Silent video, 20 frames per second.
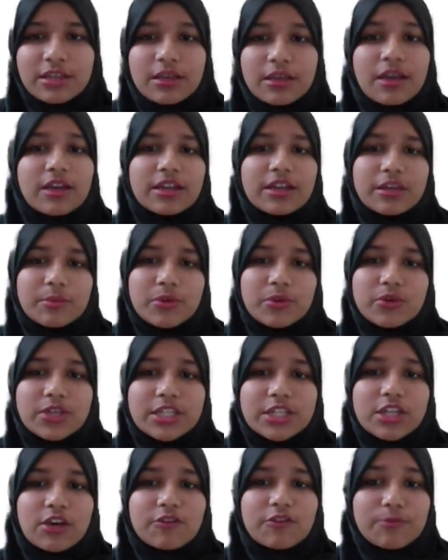Community
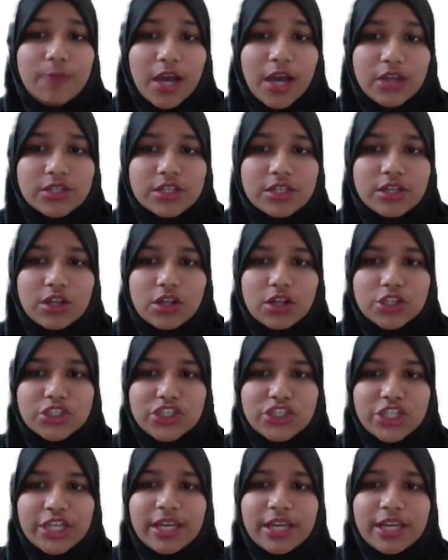of Biotechnology,